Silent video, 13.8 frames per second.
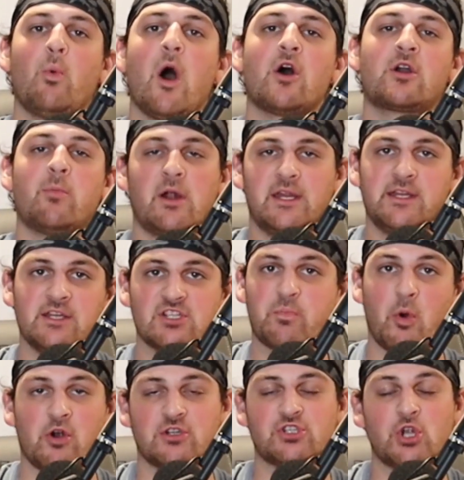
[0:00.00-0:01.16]
Welcome on into
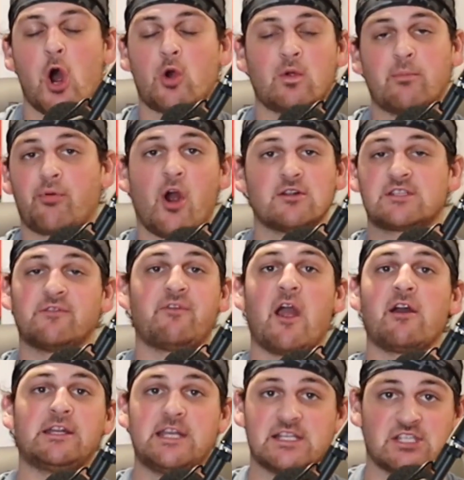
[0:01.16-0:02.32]
Sports Talk with Brodes. A
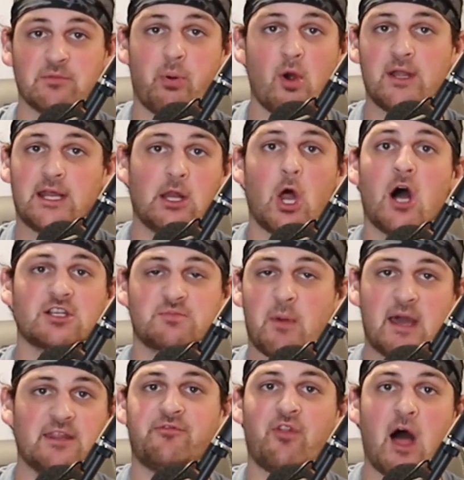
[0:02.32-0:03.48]
very disappointing loss
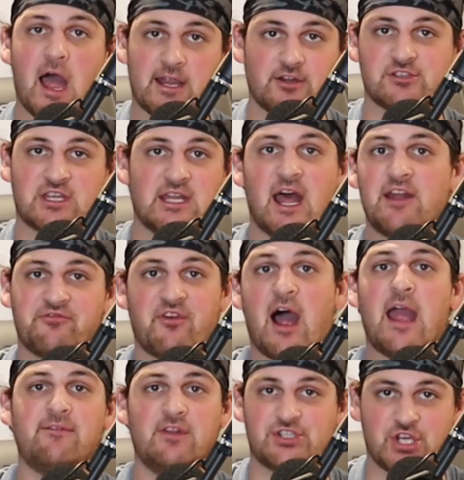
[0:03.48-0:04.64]
by the Flyers tonight.
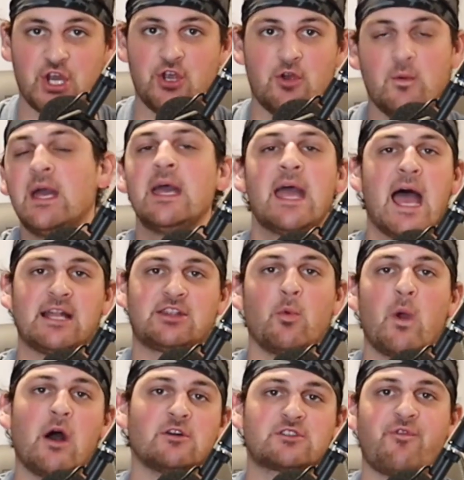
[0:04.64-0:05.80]
5-2 at the
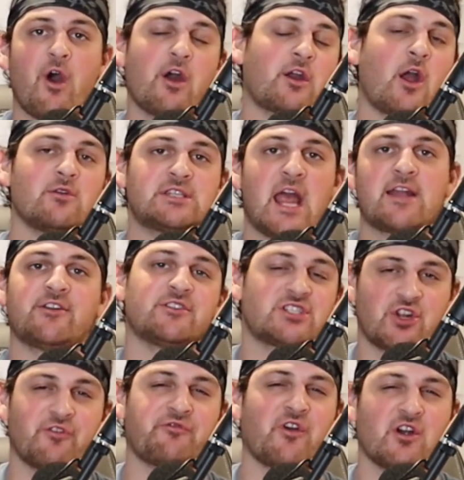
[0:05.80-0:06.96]
Wells Fargo Center. It's
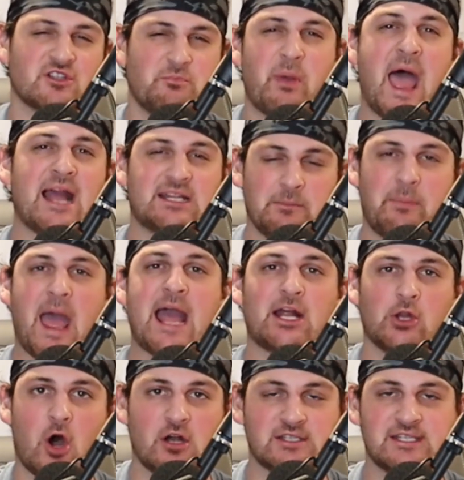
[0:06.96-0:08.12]
their first back-to-back
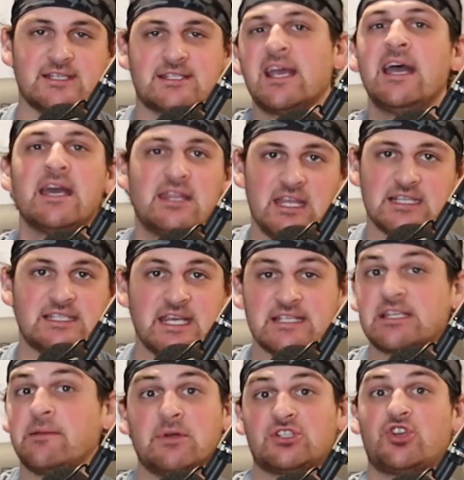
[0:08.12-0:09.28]
losses this
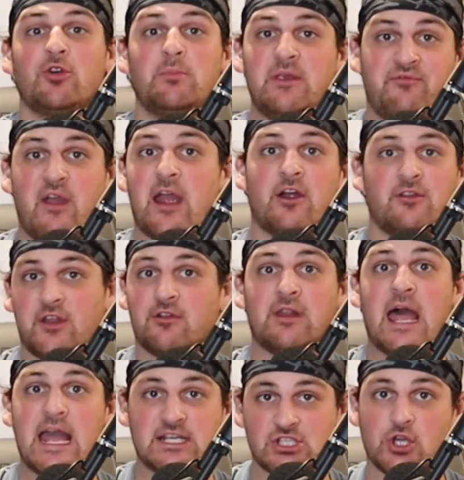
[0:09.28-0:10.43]
season, but to be fair, their
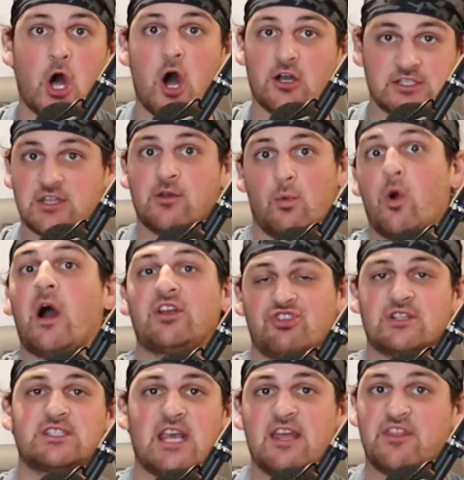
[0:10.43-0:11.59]
last loss,
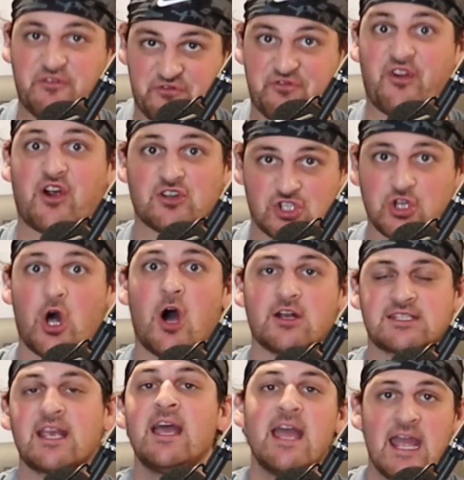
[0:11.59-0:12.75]
the first
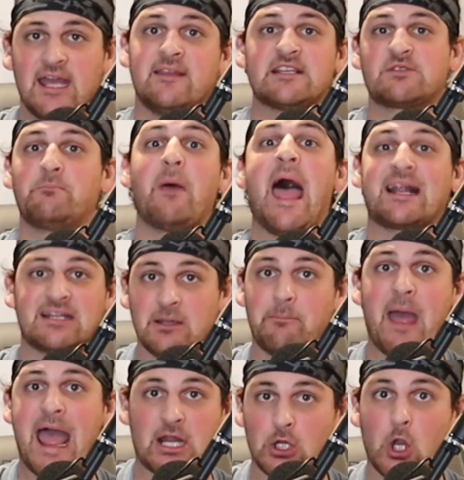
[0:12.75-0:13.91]
loss in this
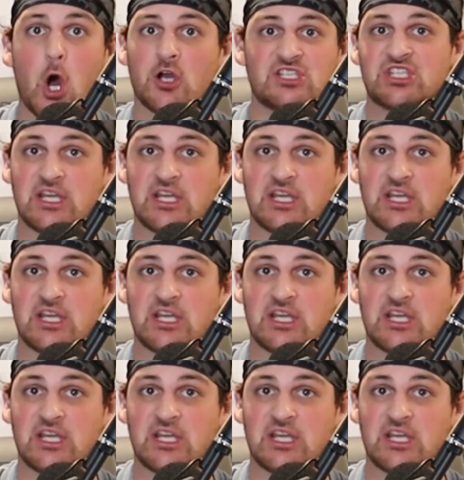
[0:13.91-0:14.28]
back-to-back loss